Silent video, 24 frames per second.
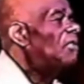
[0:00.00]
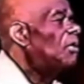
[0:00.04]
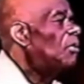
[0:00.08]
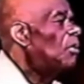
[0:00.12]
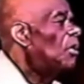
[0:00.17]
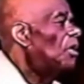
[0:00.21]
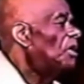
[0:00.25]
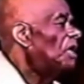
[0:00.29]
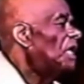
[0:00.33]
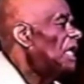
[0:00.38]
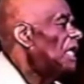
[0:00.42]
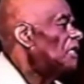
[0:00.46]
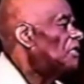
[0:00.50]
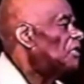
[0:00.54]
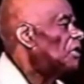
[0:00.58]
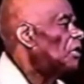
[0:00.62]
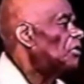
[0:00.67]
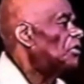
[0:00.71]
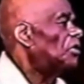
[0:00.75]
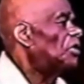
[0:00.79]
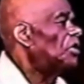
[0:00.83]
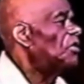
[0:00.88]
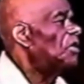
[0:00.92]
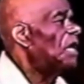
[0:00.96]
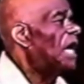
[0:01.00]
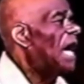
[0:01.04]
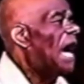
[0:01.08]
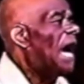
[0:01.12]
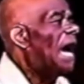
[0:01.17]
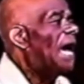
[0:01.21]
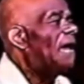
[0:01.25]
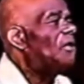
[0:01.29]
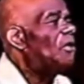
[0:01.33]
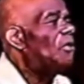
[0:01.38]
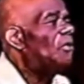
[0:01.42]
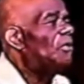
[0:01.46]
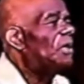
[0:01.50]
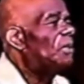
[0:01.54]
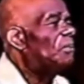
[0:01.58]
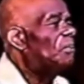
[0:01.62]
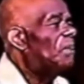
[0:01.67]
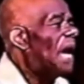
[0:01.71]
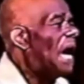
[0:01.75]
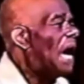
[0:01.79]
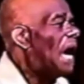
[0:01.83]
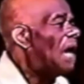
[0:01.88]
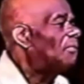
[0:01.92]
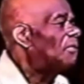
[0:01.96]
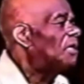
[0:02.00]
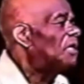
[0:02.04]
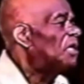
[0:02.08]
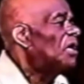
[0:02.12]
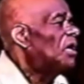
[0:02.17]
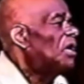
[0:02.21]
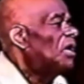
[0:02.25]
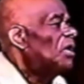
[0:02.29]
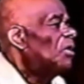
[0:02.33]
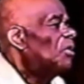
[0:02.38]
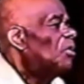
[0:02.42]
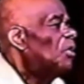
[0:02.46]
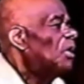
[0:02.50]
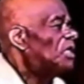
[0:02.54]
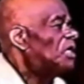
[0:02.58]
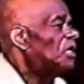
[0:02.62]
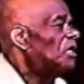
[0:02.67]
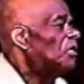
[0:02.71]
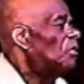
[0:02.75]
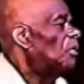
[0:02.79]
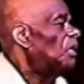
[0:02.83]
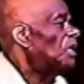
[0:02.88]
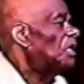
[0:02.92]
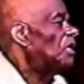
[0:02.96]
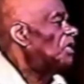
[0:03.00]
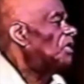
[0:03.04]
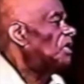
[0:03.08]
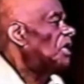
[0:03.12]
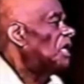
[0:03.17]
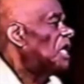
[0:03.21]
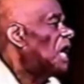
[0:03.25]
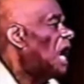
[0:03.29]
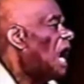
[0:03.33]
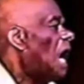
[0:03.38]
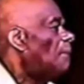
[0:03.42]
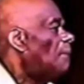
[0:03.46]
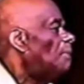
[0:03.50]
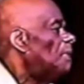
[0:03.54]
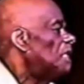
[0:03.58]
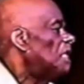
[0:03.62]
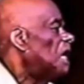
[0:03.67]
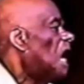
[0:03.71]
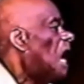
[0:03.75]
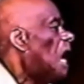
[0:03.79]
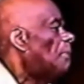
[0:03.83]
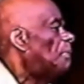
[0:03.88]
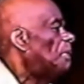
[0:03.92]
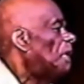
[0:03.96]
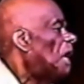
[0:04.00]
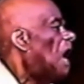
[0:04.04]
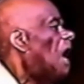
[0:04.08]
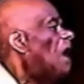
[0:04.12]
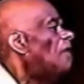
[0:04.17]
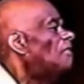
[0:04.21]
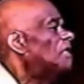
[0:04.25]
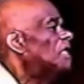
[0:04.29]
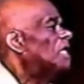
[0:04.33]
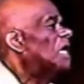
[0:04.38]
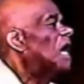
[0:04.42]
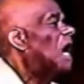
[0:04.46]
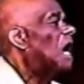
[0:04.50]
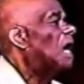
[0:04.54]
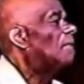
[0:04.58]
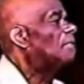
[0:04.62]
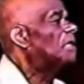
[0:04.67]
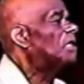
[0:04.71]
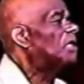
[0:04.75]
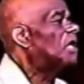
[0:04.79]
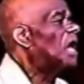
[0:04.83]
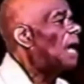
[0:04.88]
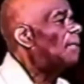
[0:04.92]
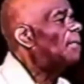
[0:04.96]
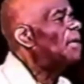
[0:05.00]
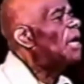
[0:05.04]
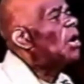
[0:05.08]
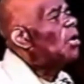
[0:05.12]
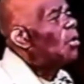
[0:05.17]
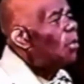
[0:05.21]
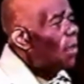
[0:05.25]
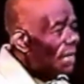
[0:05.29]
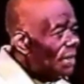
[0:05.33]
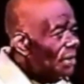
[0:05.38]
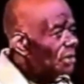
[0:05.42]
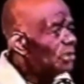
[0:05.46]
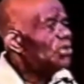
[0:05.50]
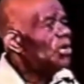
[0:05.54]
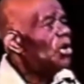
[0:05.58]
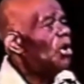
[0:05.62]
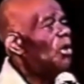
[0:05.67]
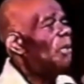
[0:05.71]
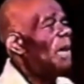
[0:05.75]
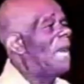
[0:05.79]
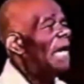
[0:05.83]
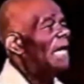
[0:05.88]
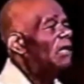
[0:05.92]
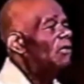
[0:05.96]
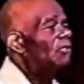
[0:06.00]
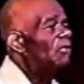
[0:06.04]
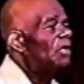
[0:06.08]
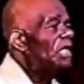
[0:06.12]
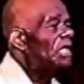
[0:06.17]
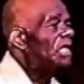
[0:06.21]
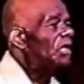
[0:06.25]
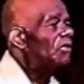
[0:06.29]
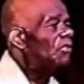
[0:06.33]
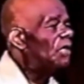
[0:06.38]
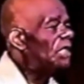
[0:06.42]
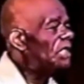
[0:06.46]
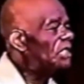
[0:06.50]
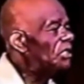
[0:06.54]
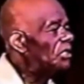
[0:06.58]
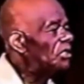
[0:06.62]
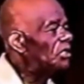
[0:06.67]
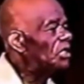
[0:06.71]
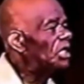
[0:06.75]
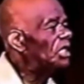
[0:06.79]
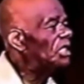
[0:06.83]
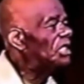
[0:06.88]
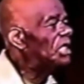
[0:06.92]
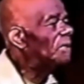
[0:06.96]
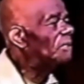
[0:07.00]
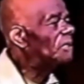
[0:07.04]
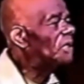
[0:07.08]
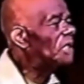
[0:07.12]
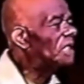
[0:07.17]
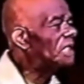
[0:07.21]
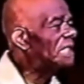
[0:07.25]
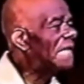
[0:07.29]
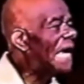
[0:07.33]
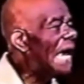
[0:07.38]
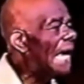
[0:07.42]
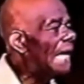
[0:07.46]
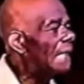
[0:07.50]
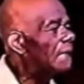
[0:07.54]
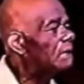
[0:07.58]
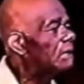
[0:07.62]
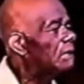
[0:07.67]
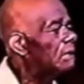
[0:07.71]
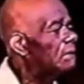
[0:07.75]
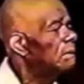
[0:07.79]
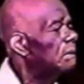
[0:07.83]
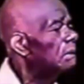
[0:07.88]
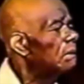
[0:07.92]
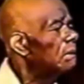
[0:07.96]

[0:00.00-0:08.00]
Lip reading: you want to get so dewy-eyed over the Bible, which is a carbon copy of a carbon copy, why don't you go back and read the original Egyptian text?